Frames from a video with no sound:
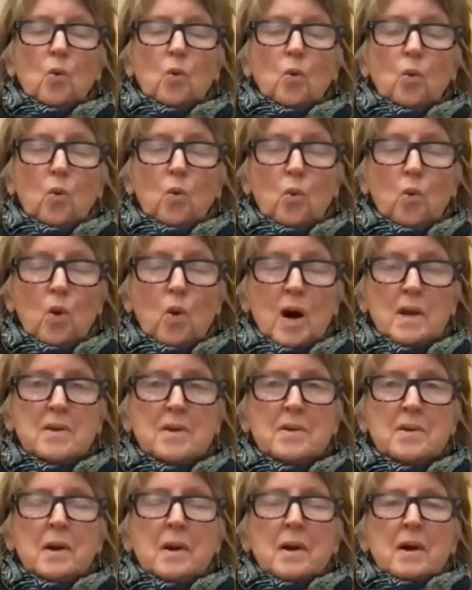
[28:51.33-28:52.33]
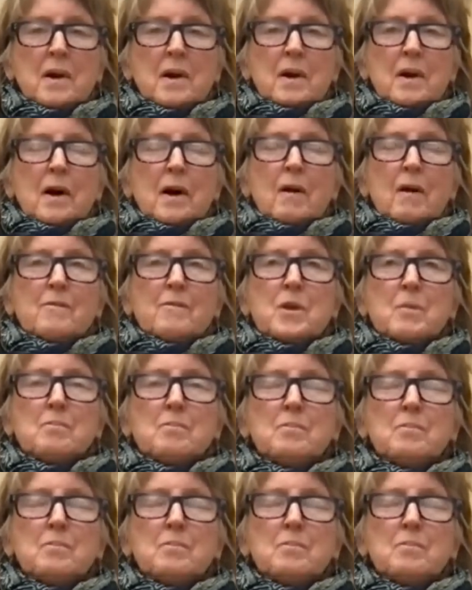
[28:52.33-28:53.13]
one of the